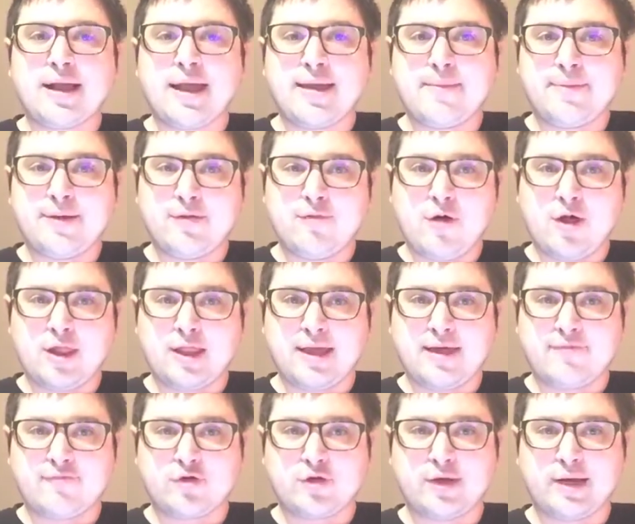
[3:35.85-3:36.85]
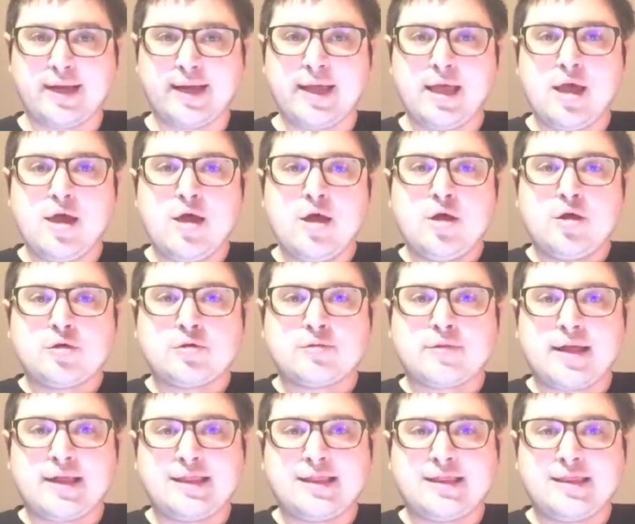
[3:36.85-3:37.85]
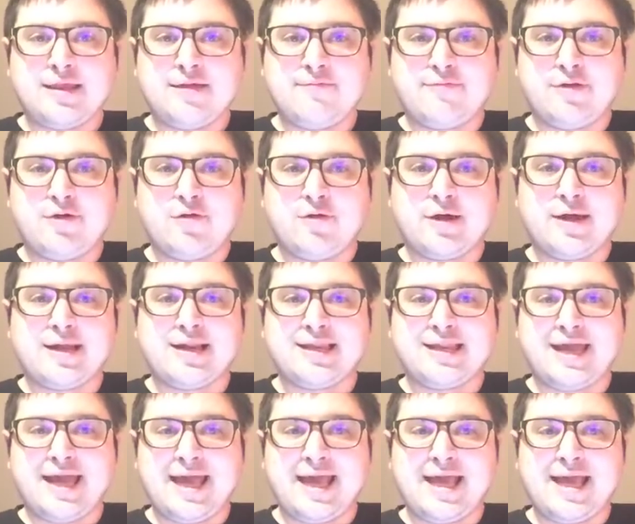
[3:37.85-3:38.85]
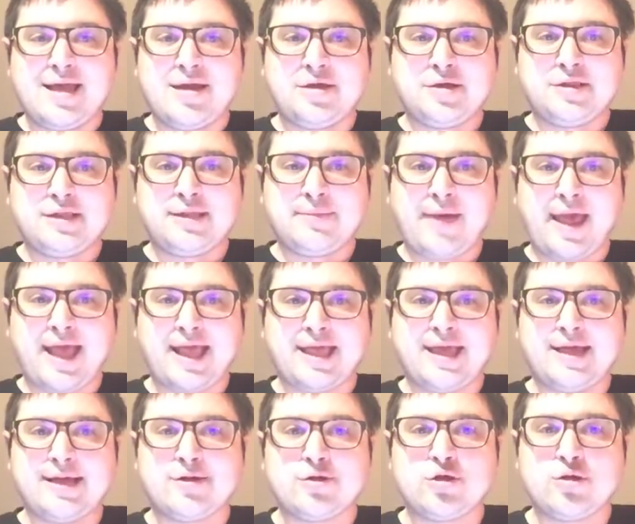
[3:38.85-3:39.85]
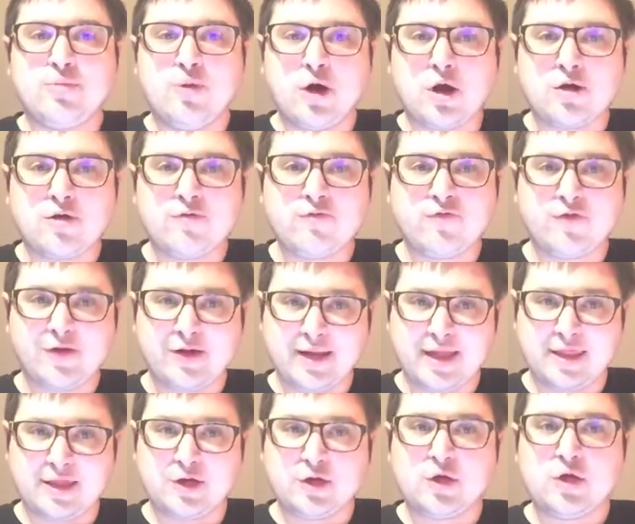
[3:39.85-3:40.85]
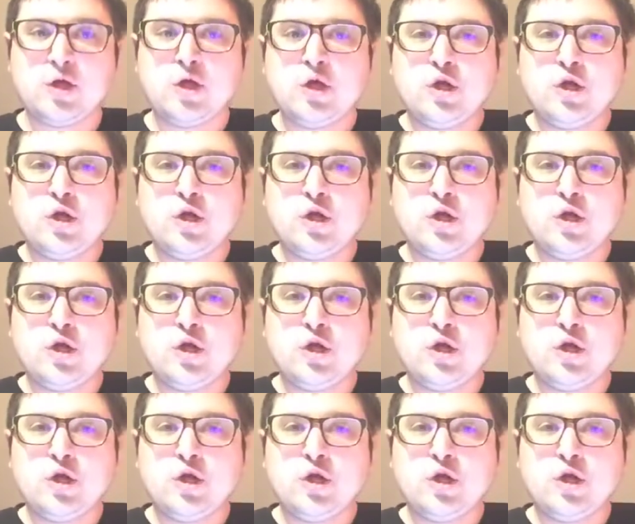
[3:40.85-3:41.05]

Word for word: I hope you all have a great rest of your day, and I'll see you back here tomorrow for another